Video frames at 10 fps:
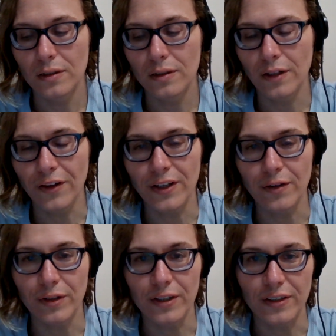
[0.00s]
And the thing that
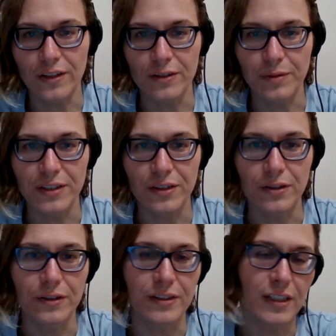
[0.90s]
really scares me too
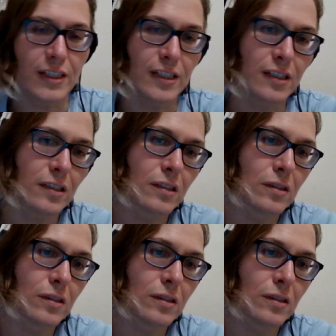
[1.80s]
is that